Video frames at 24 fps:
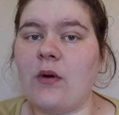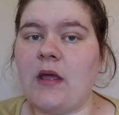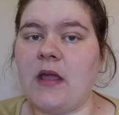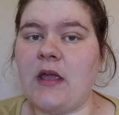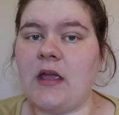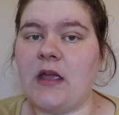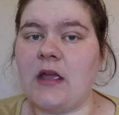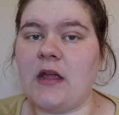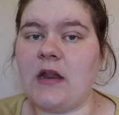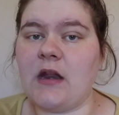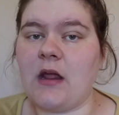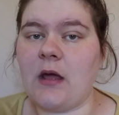
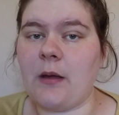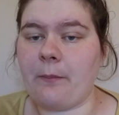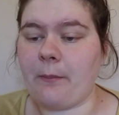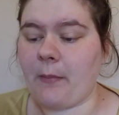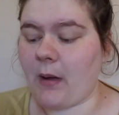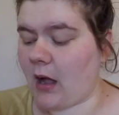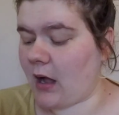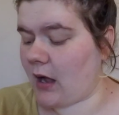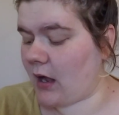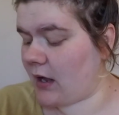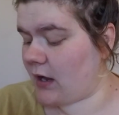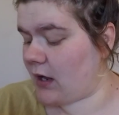in
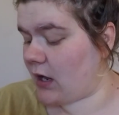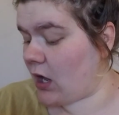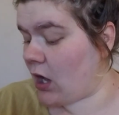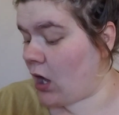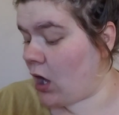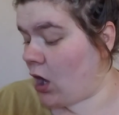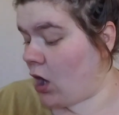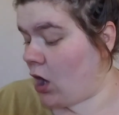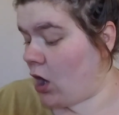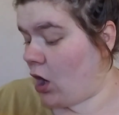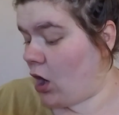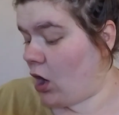my
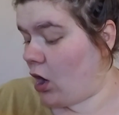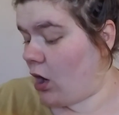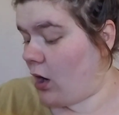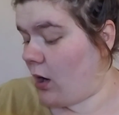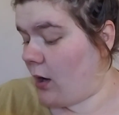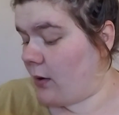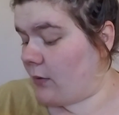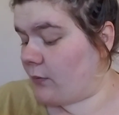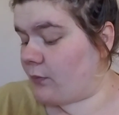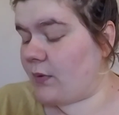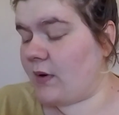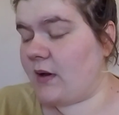
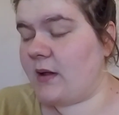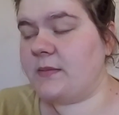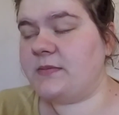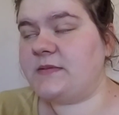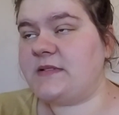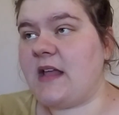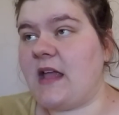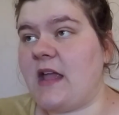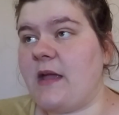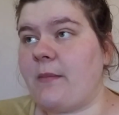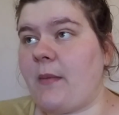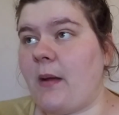
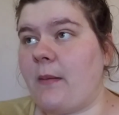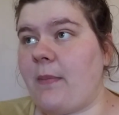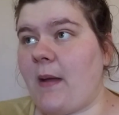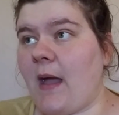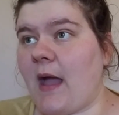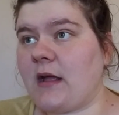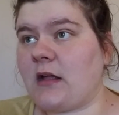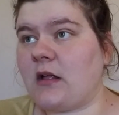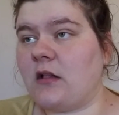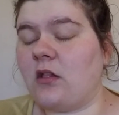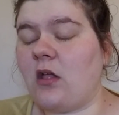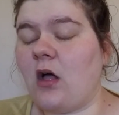ribs and my
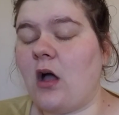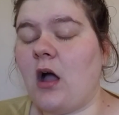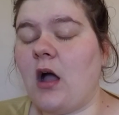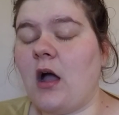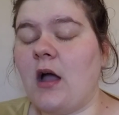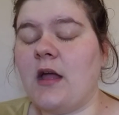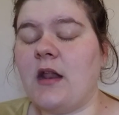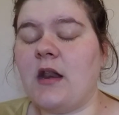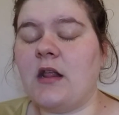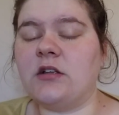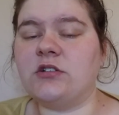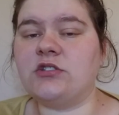back a
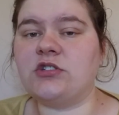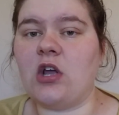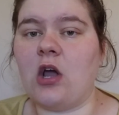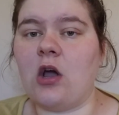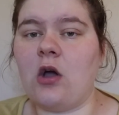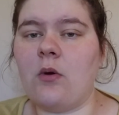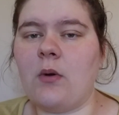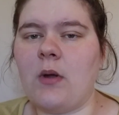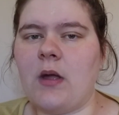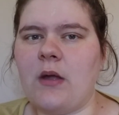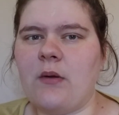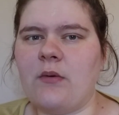lot,
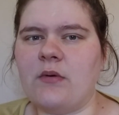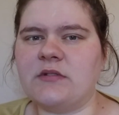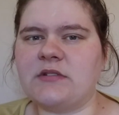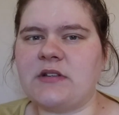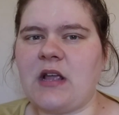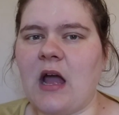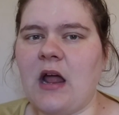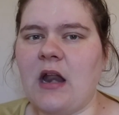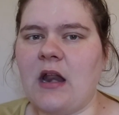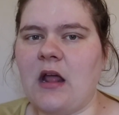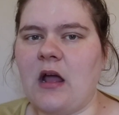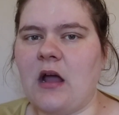so it was
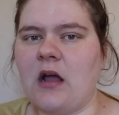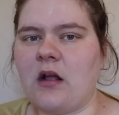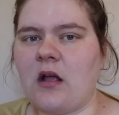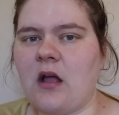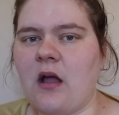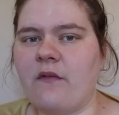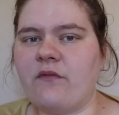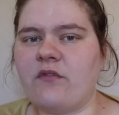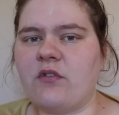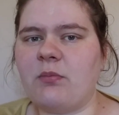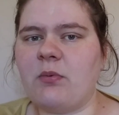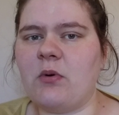kind of
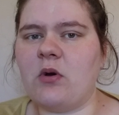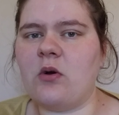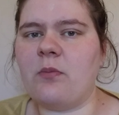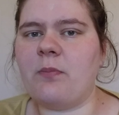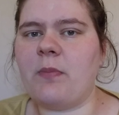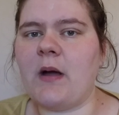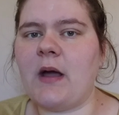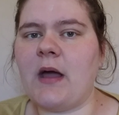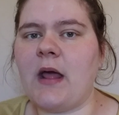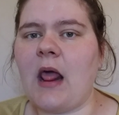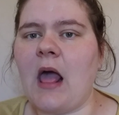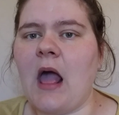uncomfortable,
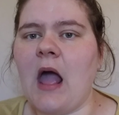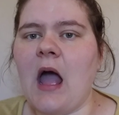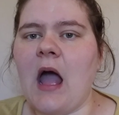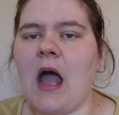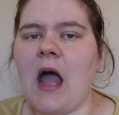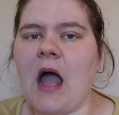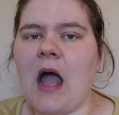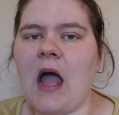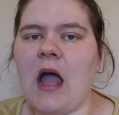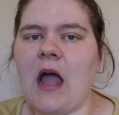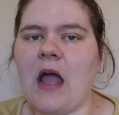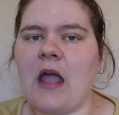but
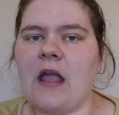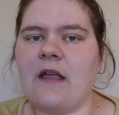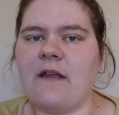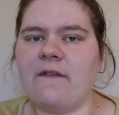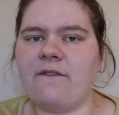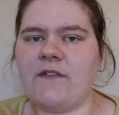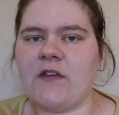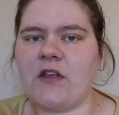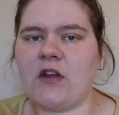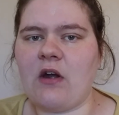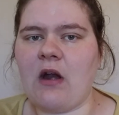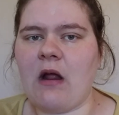I
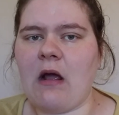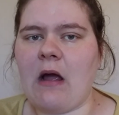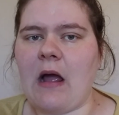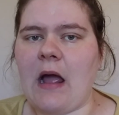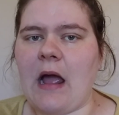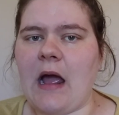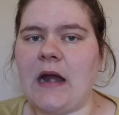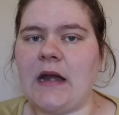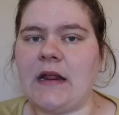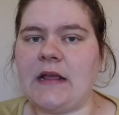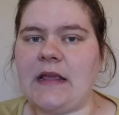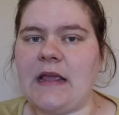figured out
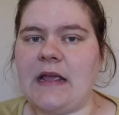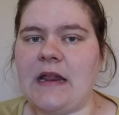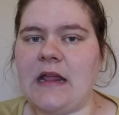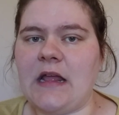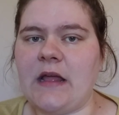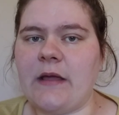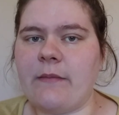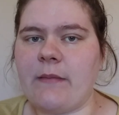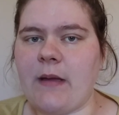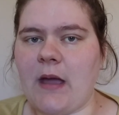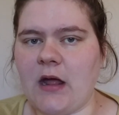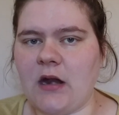how to get
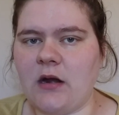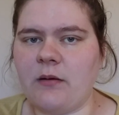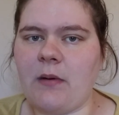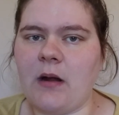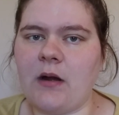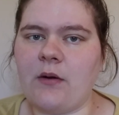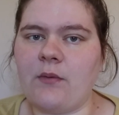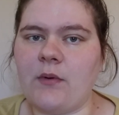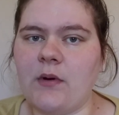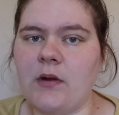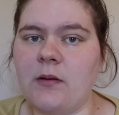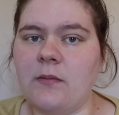him out of my
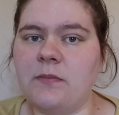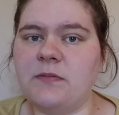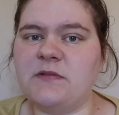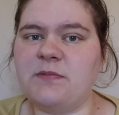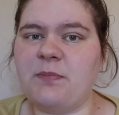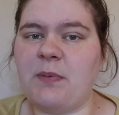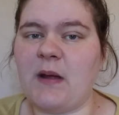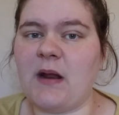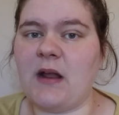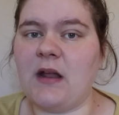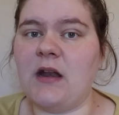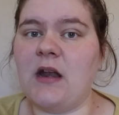ribs.
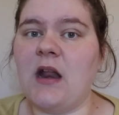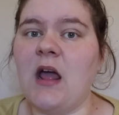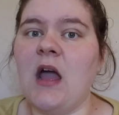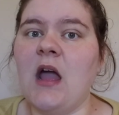But